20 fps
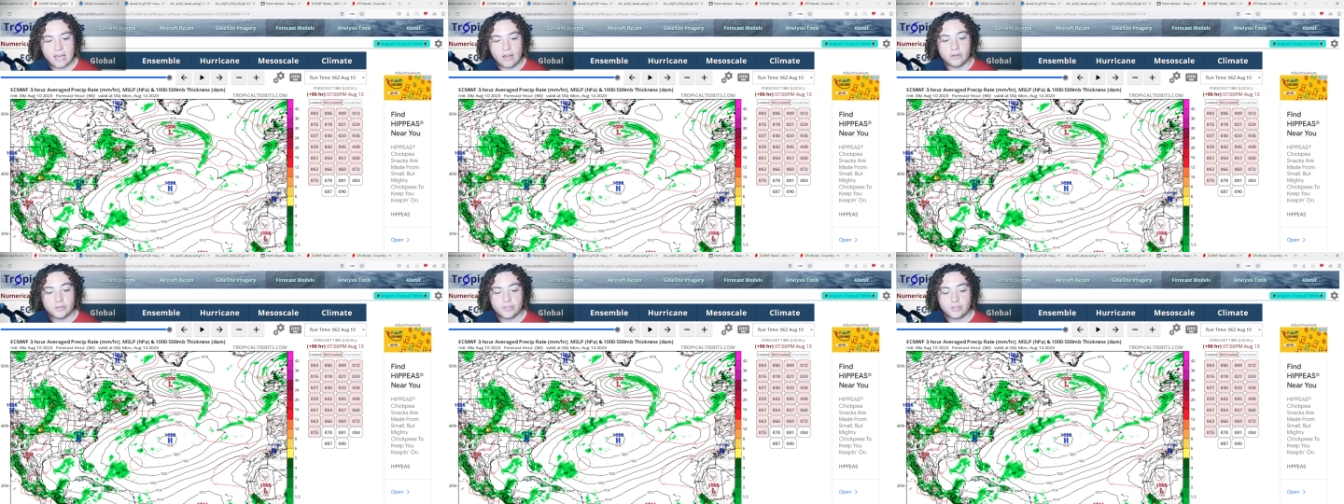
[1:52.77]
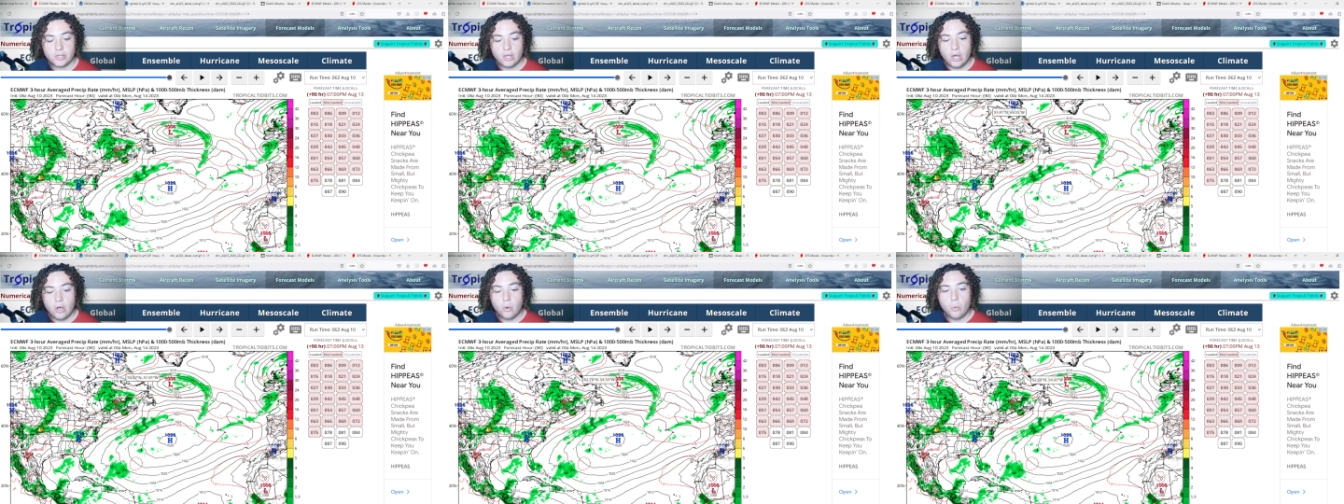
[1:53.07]

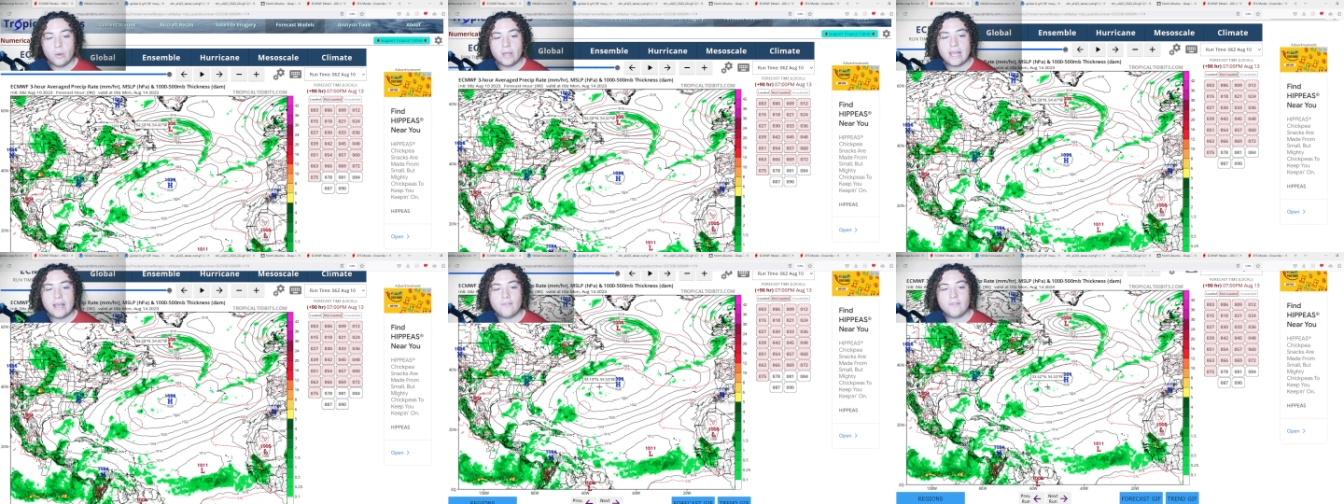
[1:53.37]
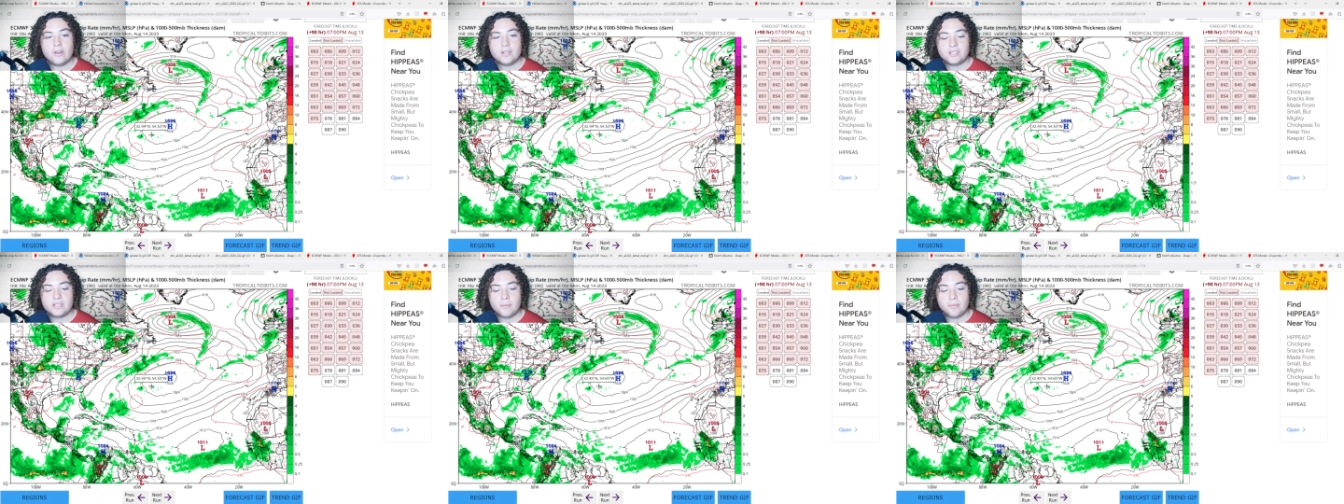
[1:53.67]
else, we
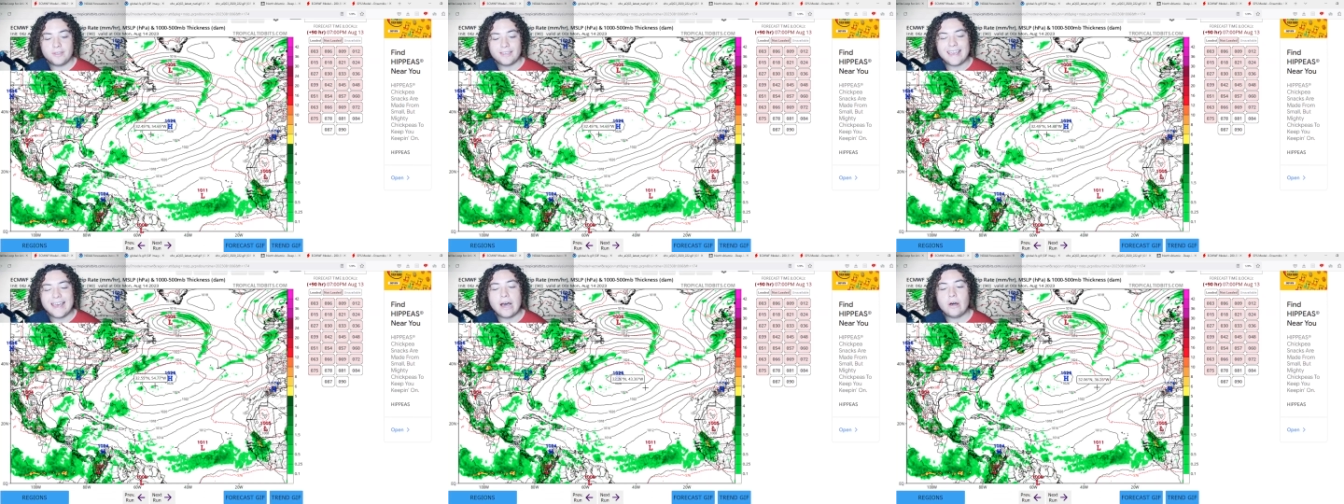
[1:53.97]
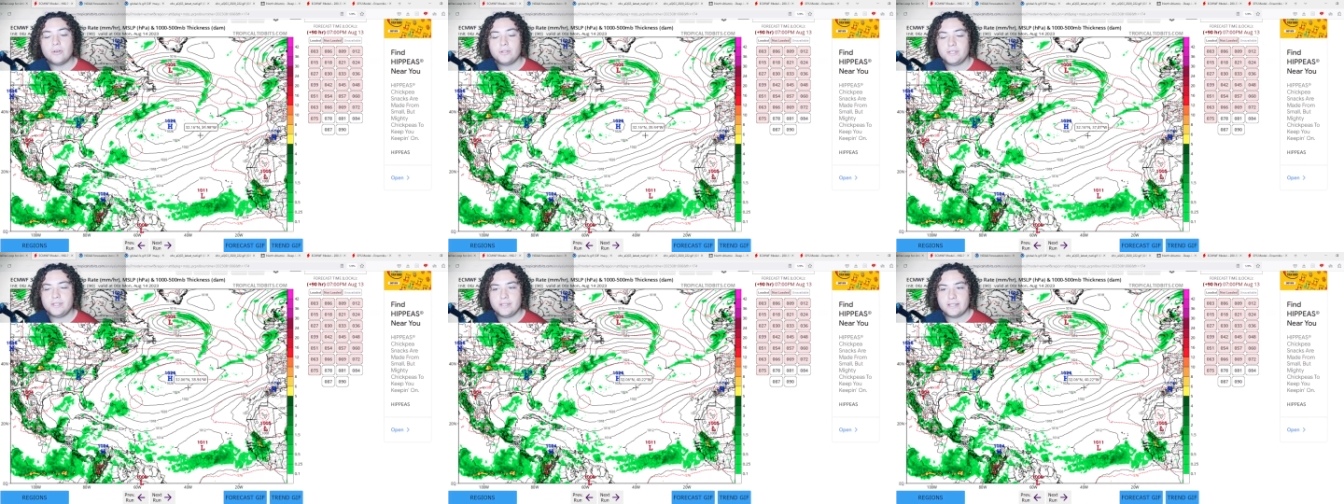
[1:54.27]
have something
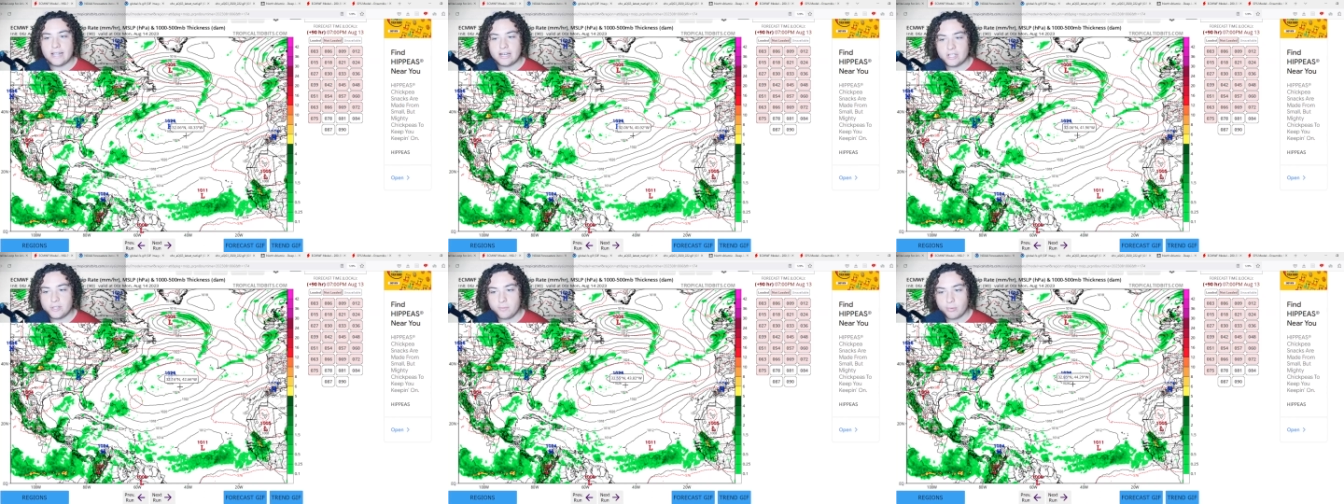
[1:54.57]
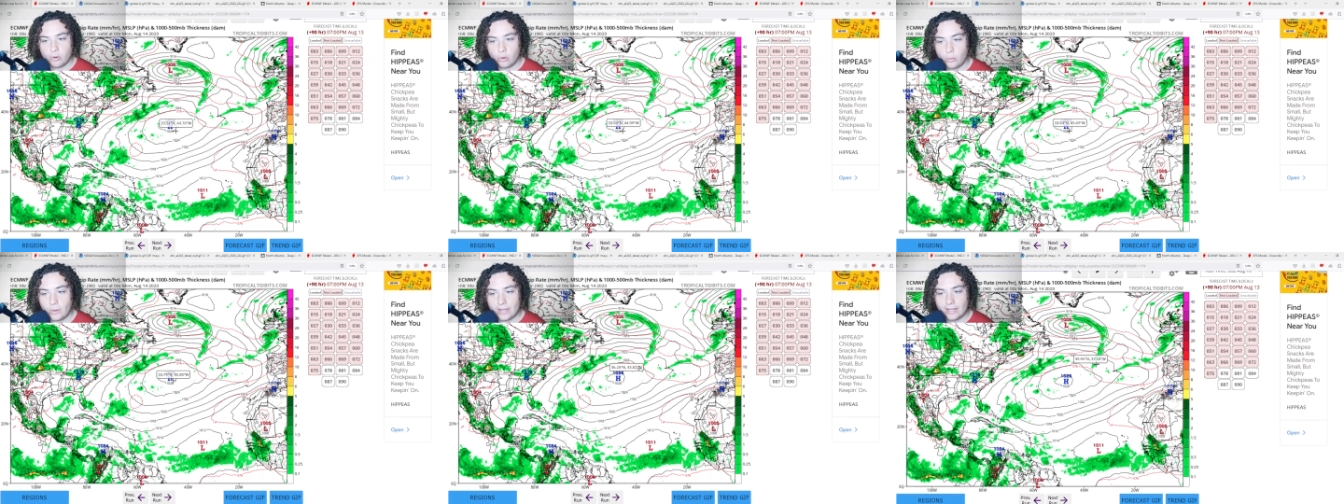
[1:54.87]
else that is
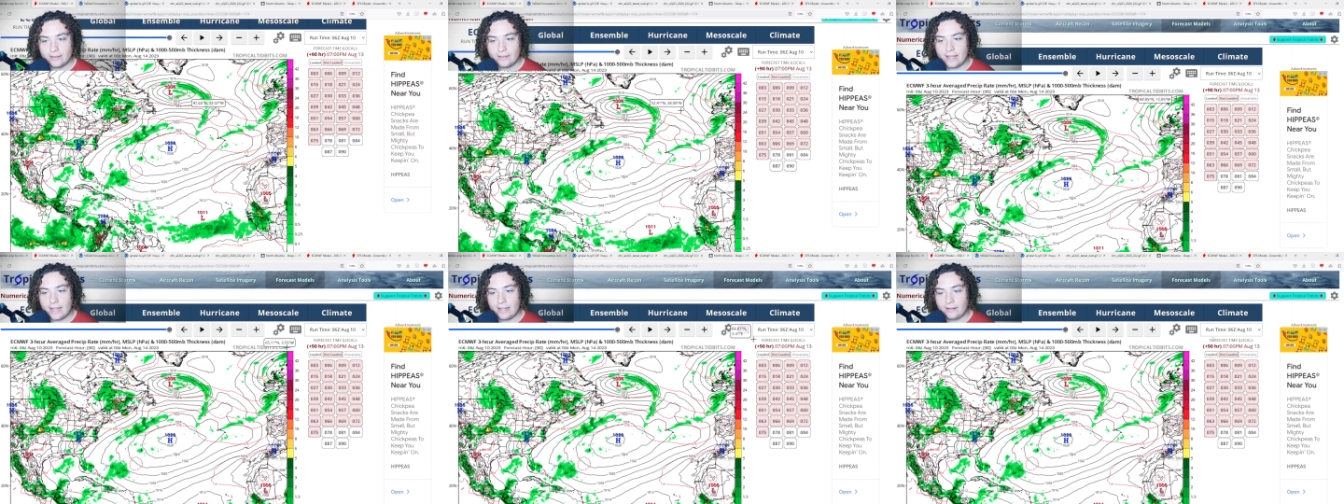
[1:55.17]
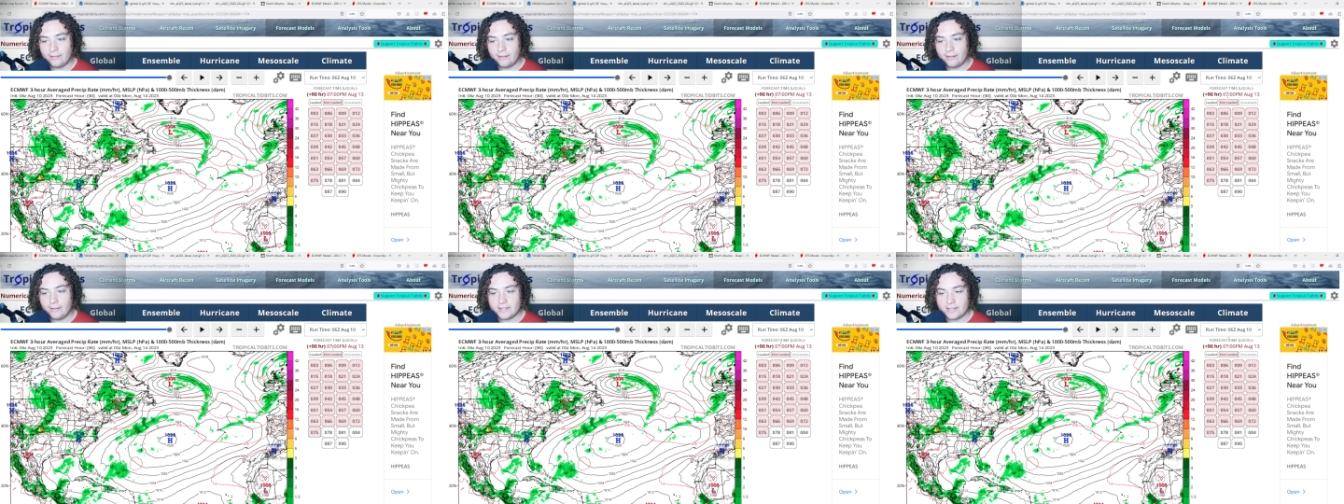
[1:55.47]
brewing in the
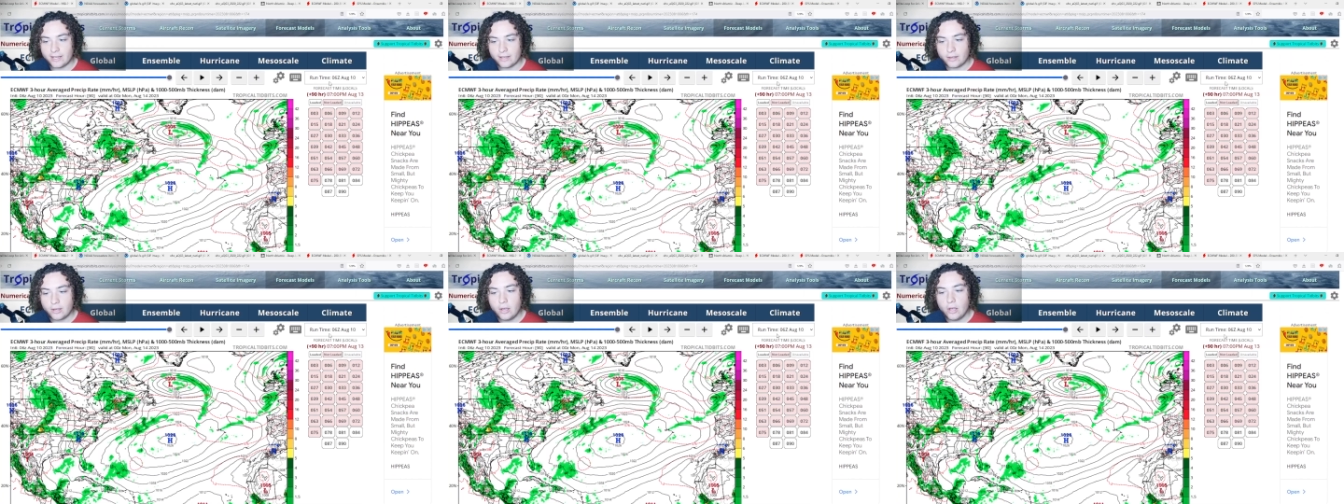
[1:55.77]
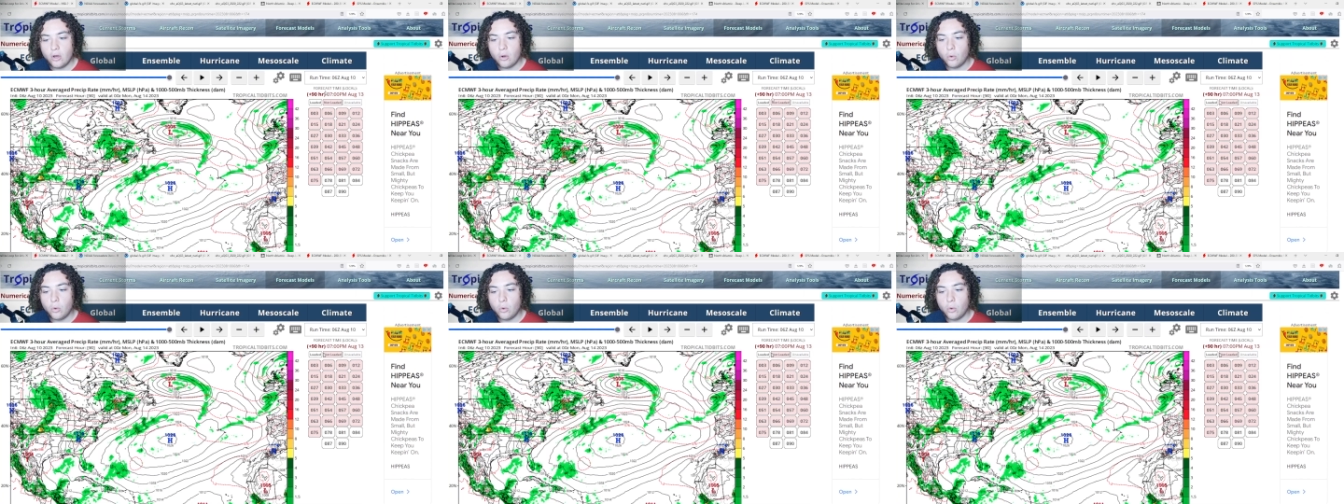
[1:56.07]
Atlantic.